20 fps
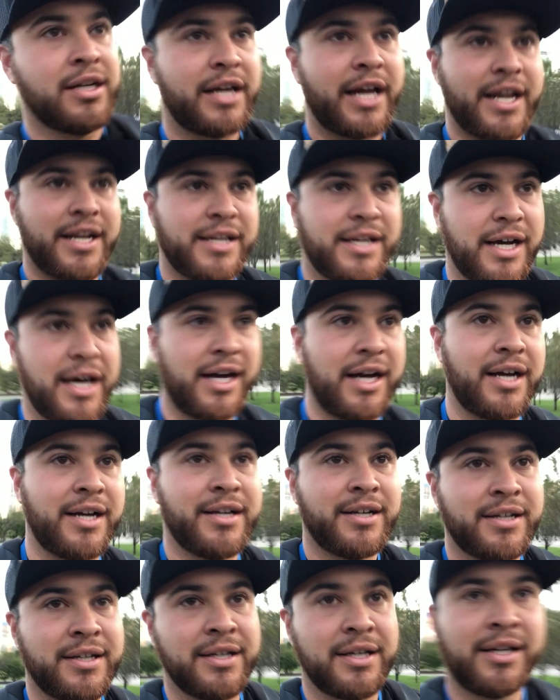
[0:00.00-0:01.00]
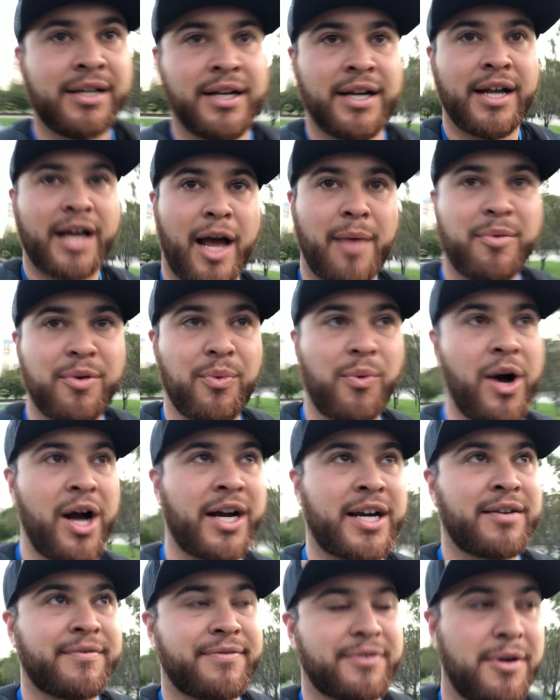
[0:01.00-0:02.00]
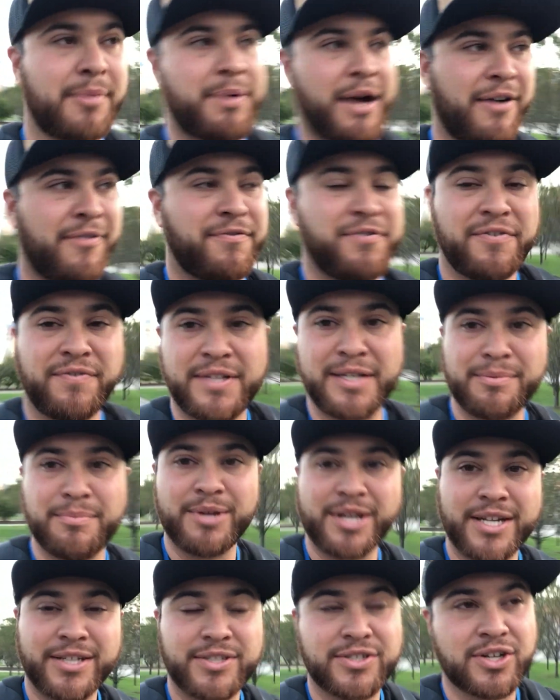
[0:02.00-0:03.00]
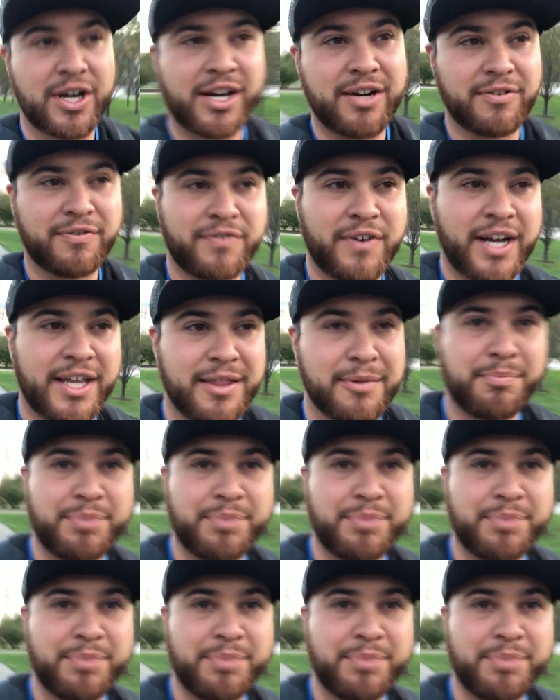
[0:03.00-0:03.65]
And I've been walking for about 15 minutes trying to find